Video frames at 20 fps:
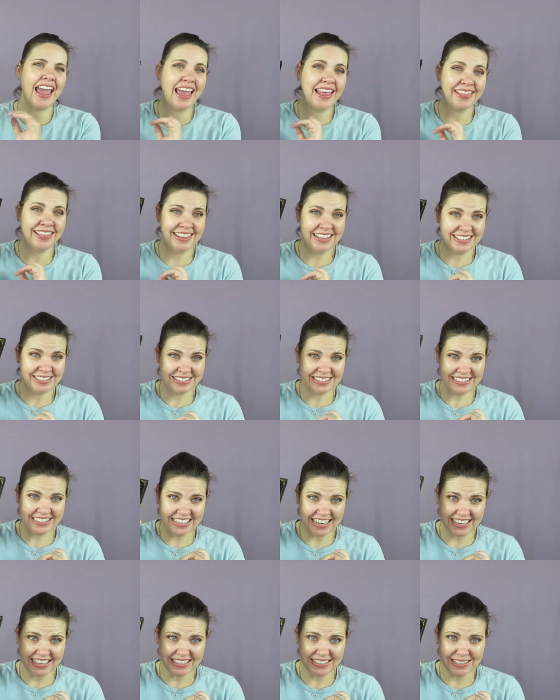The
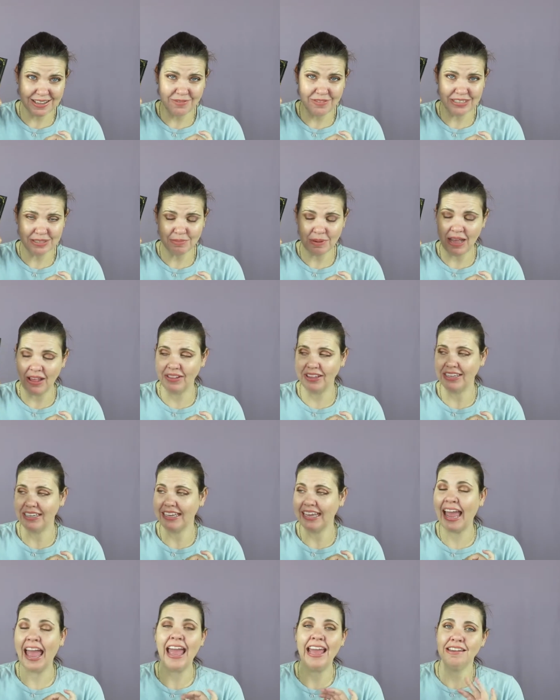aesthetics of this palette
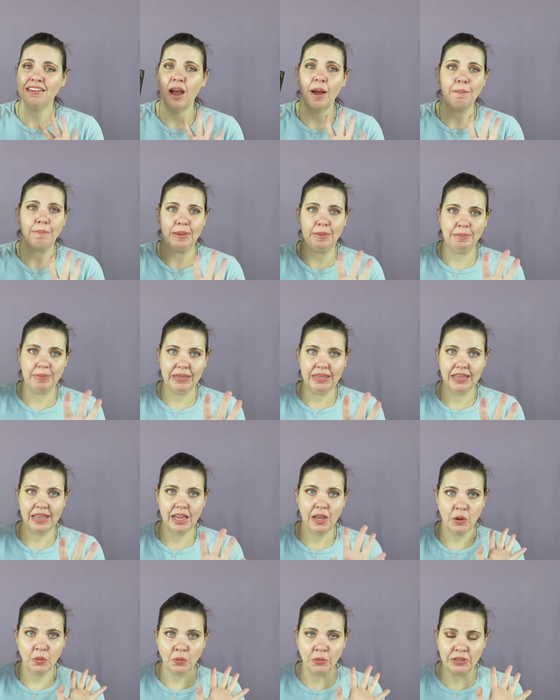cannot be beat.
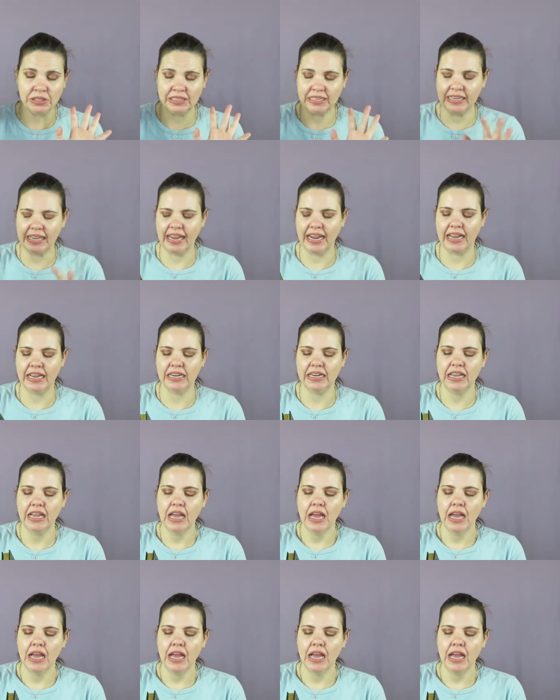It really can't.